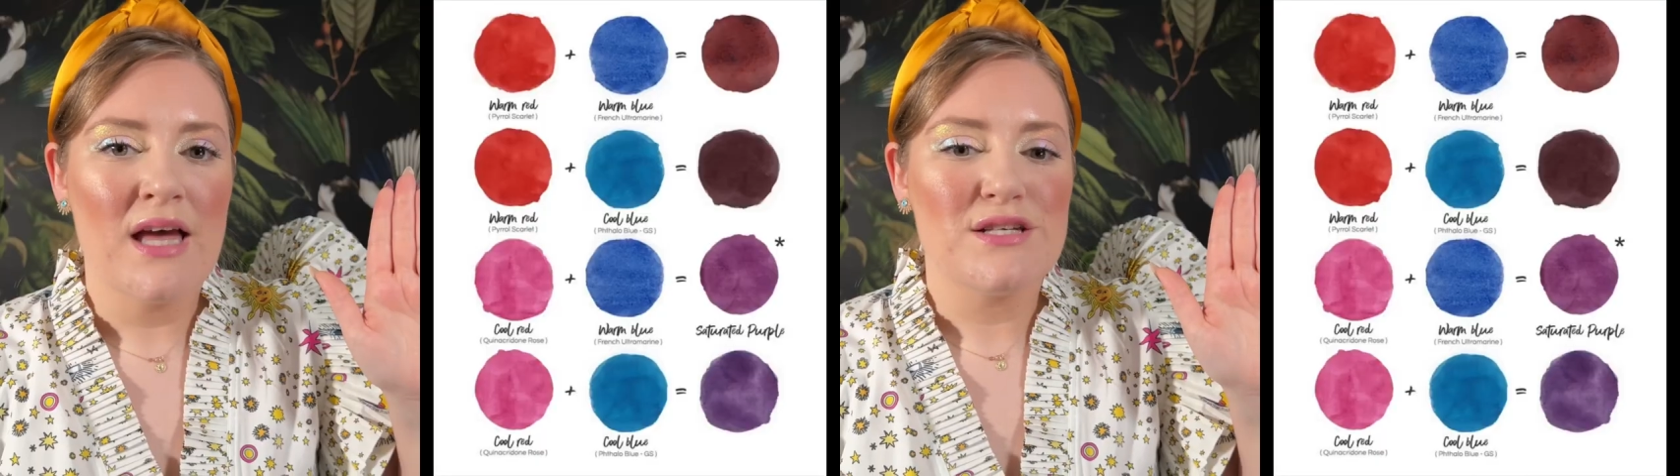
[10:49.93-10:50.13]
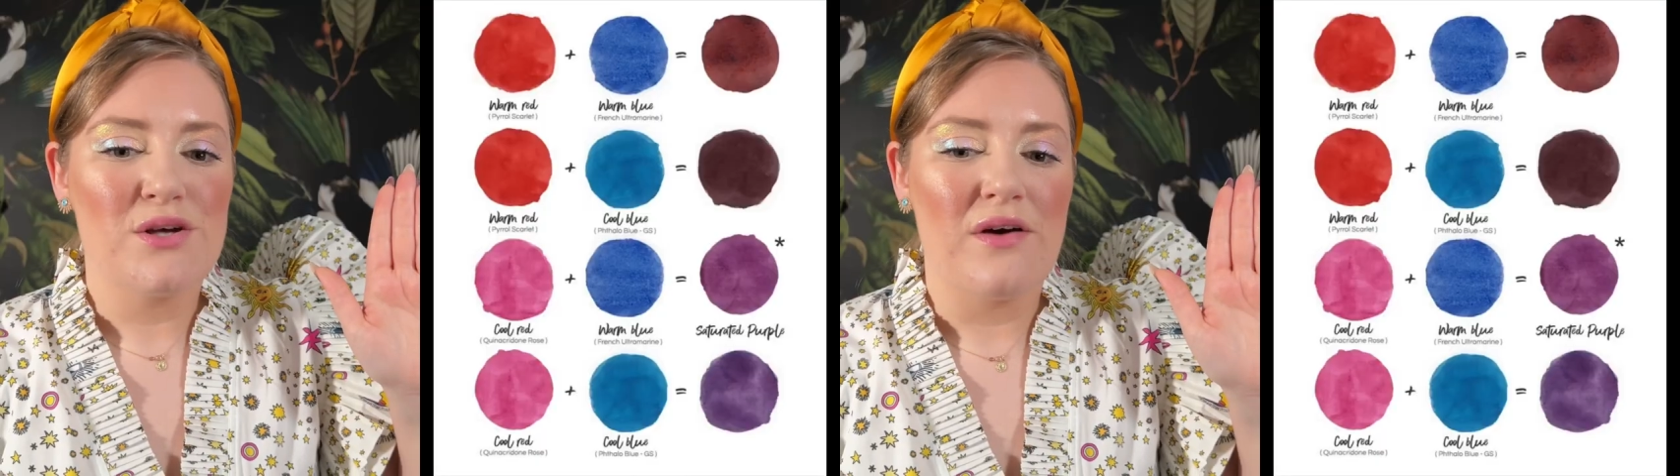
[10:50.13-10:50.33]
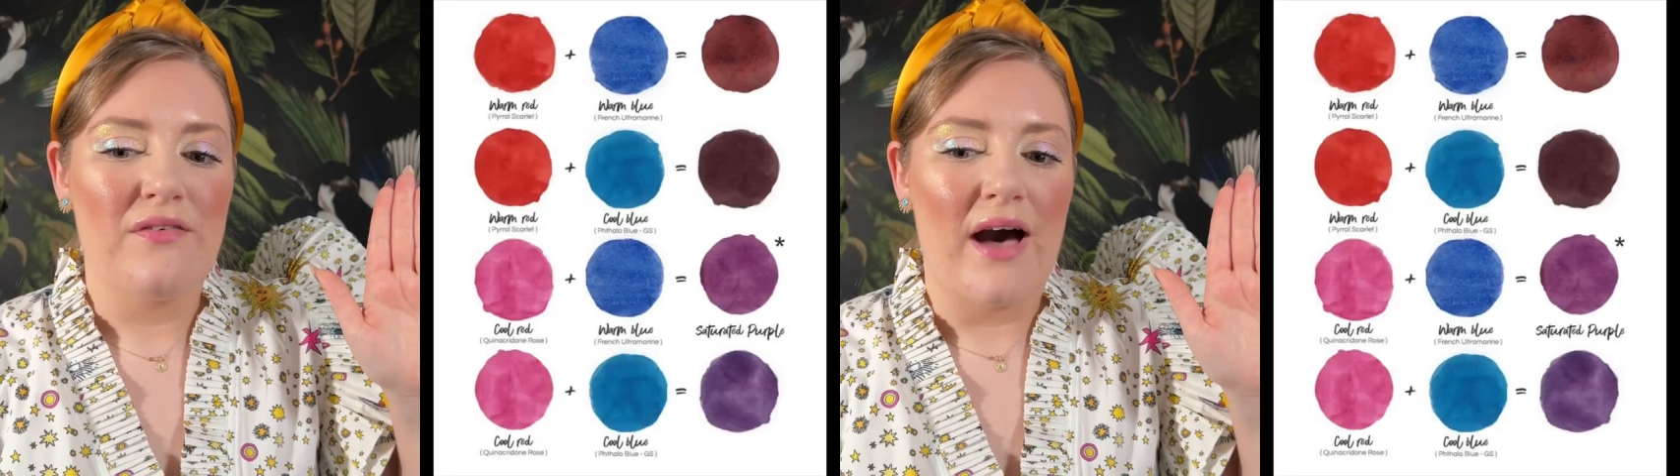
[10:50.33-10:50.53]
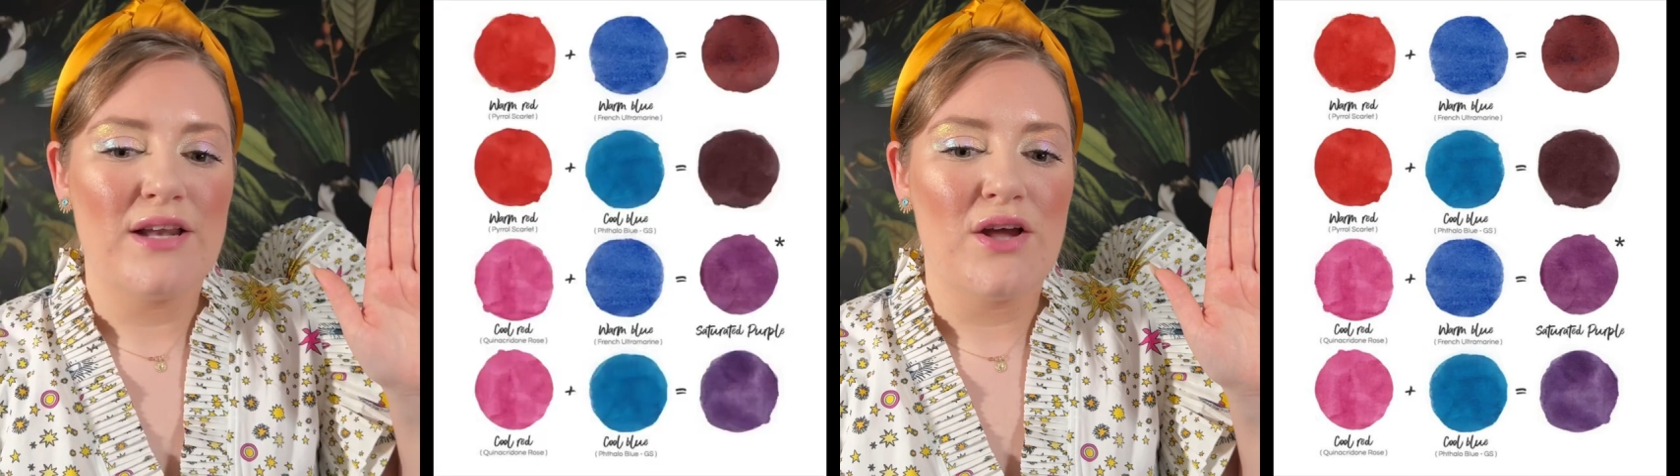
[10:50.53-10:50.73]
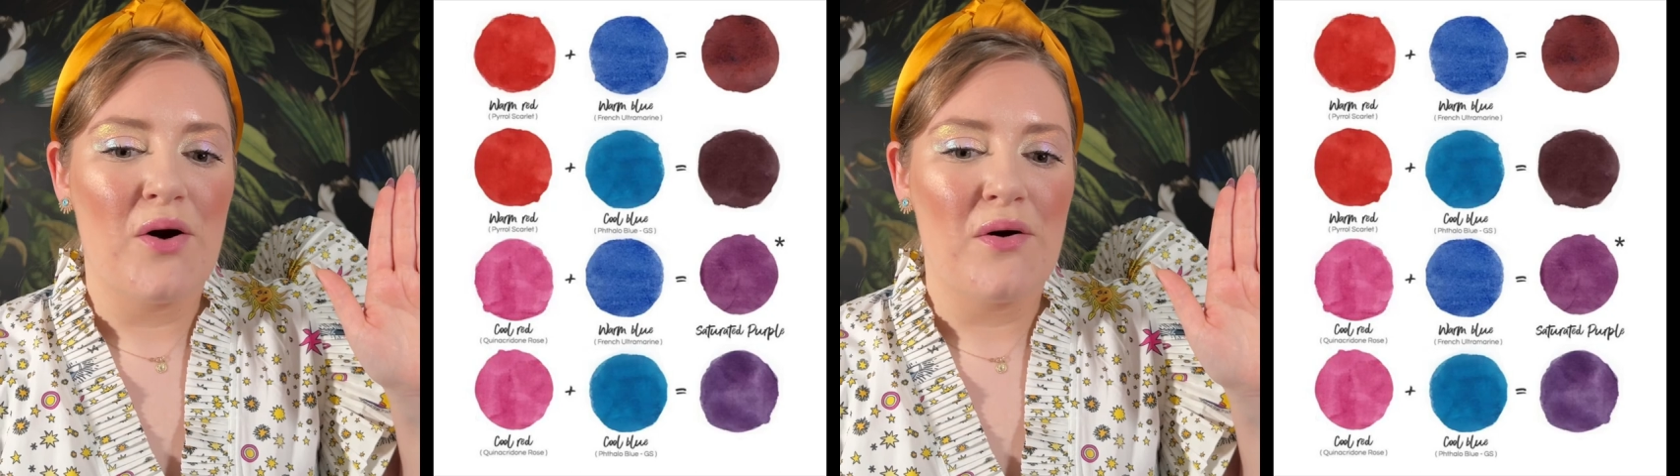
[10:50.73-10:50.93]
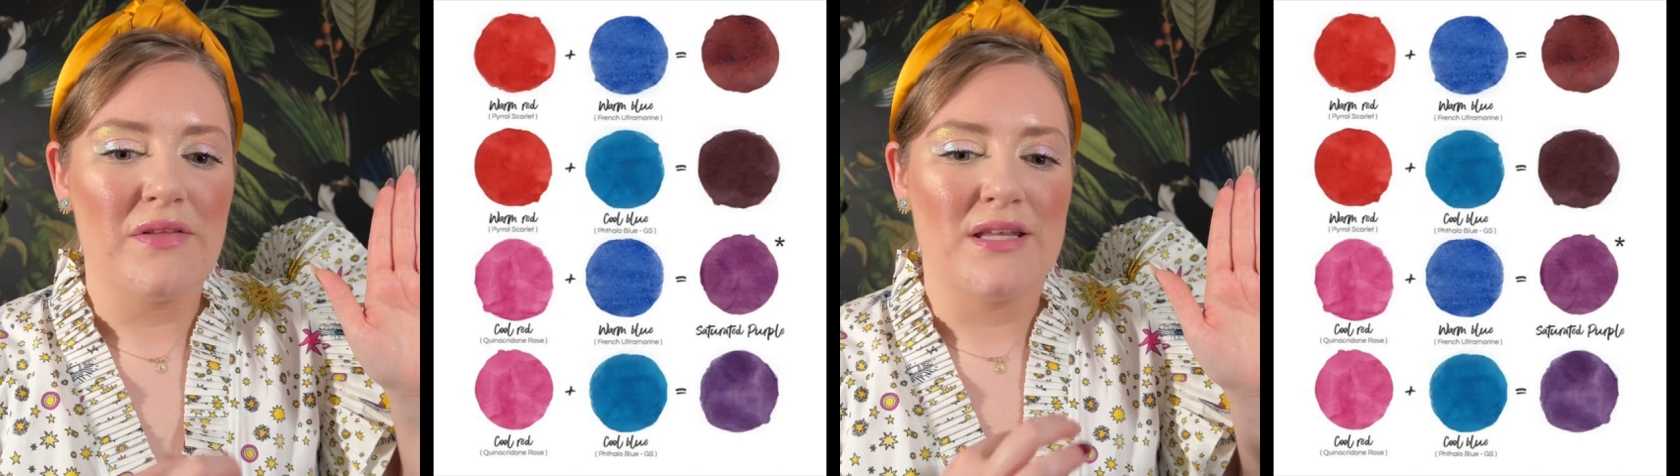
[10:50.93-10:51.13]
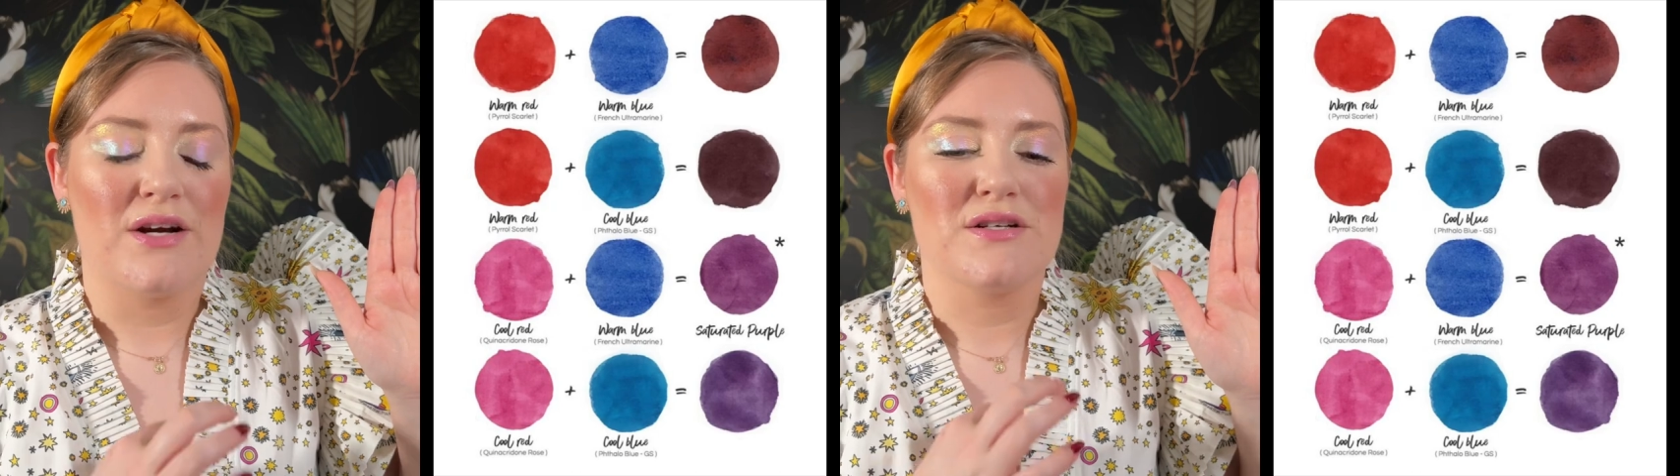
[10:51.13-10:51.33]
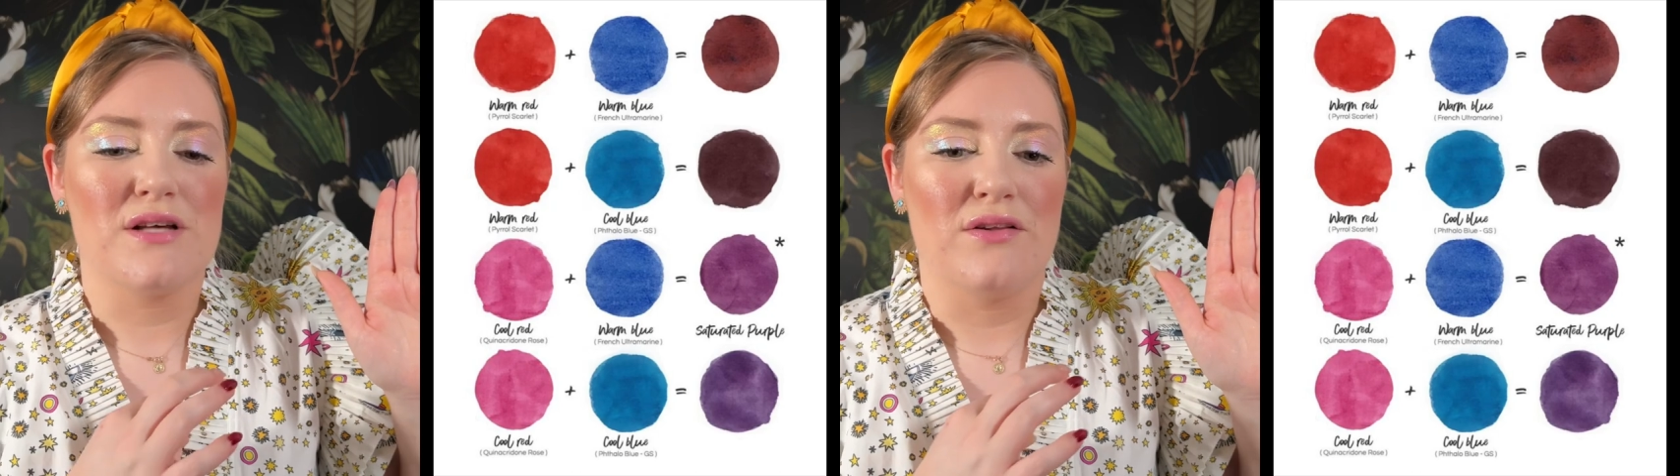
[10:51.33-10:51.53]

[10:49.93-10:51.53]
So if I know that there's a